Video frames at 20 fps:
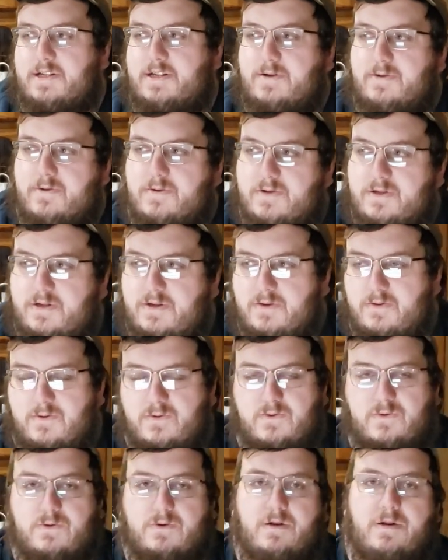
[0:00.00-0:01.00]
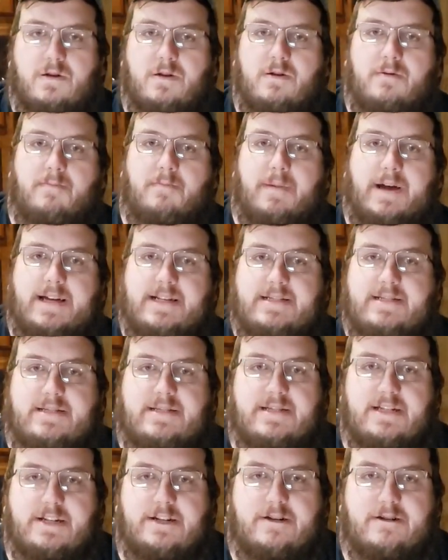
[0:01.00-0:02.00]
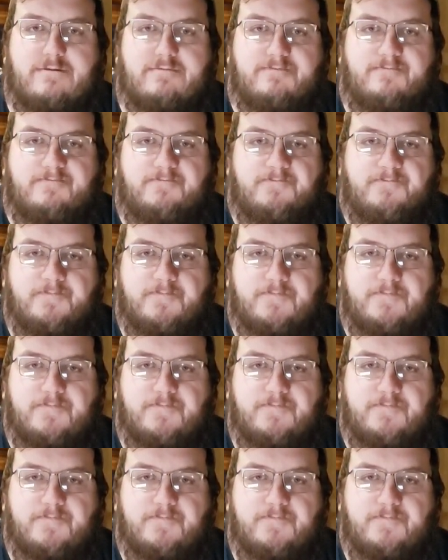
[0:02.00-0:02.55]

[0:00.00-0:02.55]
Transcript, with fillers: do to my still,